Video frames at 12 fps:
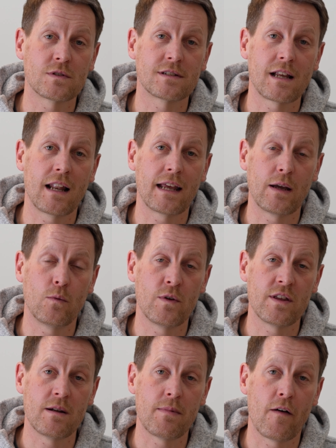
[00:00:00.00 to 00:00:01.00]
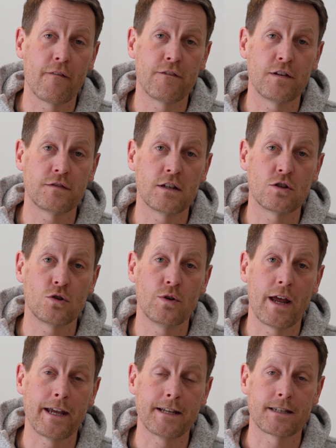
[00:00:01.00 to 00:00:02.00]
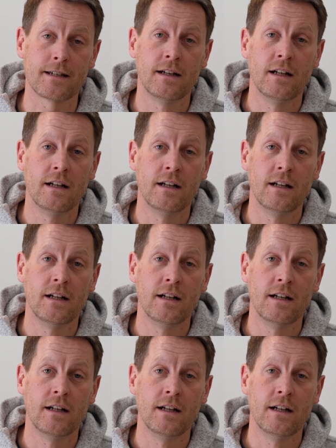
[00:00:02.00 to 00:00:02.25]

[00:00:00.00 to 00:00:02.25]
we're selling within about 52 days.